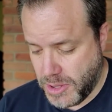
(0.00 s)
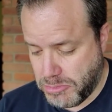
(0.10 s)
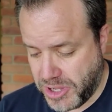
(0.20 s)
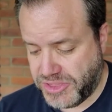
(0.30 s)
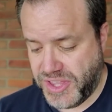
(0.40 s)

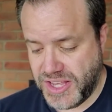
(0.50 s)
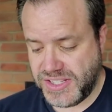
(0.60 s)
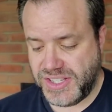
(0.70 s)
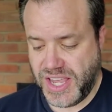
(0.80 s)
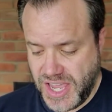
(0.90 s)
But
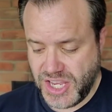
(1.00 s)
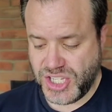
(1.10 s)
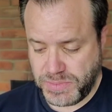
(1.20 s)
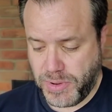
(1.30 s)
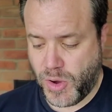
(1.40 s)
this he
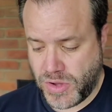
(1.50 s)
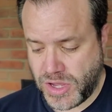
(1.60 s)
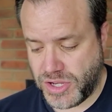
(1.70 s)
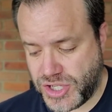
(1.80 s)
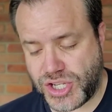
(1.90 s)
spoke
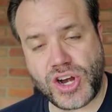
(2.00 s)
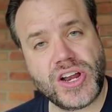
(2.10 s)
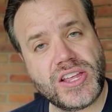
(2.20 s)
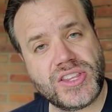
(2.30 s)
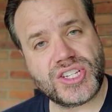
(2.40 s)

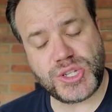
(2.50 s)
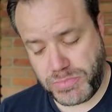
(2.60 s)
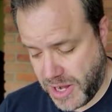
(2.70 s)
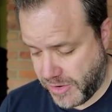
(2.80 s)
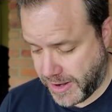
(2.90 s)
concerning the
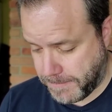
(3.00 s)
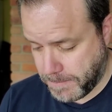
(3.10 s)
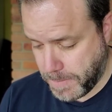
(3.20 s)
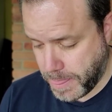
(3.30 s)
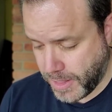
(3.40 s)
Spirit
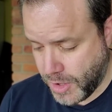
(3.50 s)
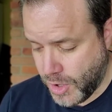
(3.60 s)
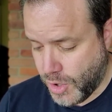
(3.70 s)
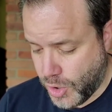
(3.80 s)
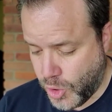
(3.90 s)

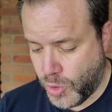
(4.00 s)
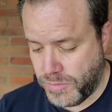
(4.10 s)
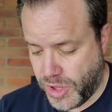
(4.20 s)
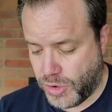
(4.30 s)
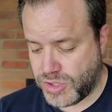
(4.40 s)
whom
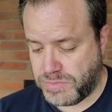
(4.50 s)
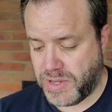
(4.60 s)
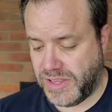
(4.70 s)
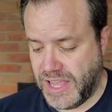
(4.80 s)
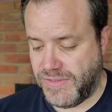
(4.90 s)
those
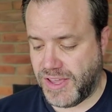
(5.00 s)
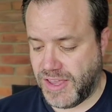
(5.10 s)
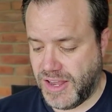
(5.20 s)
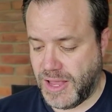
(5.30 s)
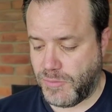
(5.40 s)
believing
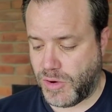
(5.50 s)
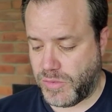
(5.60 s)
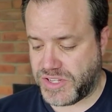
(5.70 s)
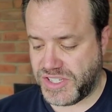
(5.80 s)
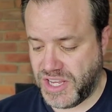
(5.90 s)
in him would
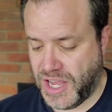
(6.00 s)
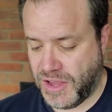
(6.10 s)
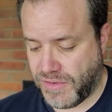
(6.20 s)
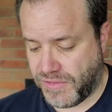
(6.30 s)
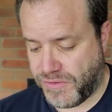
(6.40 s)

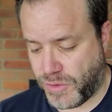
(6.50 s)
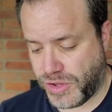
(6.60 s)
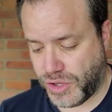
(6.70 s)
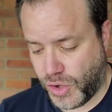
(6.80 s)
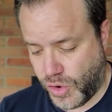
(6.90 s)
receive. For
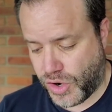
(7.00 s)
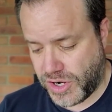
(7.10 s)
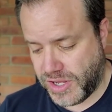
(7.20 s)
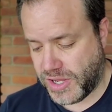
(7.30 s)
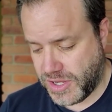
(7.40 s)
the
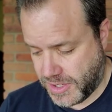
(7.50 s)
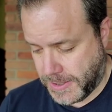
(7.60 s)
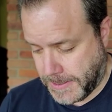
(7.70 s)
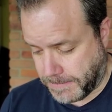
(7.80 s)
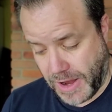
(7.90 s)
Lord,
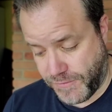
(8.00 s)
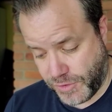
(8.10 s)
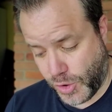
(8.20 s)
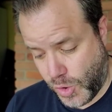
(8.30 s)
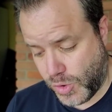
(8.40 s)
uh, for
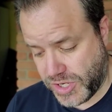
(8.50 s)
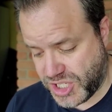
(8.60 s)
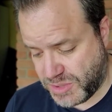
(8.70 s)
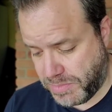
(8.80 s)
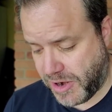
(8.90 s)
the Holy
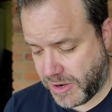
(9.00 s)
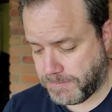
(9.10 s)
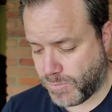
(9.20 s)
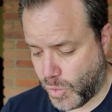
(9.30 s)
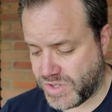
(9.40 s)

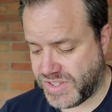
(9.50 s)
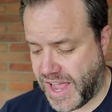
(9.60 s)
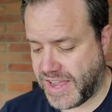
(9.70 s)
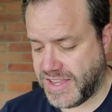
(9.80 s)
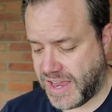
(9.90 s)
Spirit was
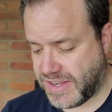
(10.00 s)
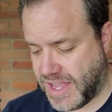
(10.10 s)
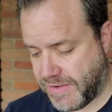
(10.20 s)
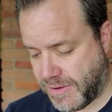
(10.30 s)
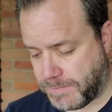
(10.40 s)
not yet
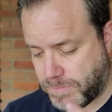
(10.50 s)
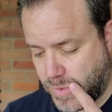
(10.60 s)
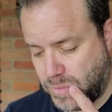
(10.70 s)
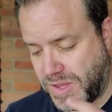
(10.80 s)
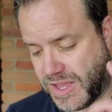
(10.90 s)
given
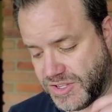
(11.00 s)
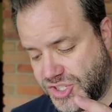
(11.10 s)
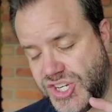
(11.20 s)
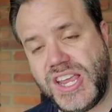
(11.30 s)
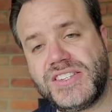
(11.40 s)
because
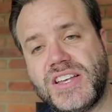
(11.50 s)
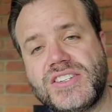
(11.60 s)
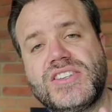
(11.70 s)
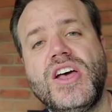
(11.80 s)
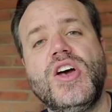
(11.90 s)

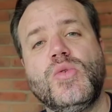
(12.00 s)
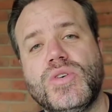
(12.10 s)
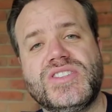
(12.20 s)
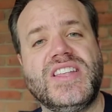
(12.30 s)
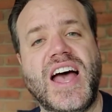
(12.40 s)
Jesus
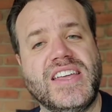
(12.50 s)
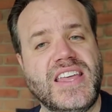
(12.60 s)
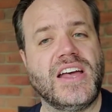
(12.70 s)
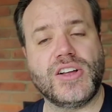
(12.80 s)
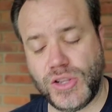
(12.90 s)
was not
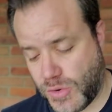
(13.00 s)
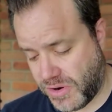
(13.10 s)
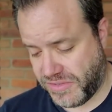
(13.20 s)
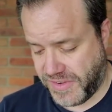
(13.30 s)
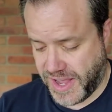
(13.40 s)
yet
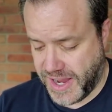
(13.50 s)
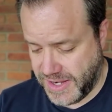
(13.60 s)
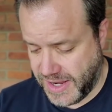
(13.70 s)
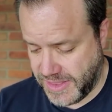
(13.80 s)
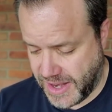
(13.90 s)
glorified
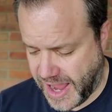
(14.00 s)
in that.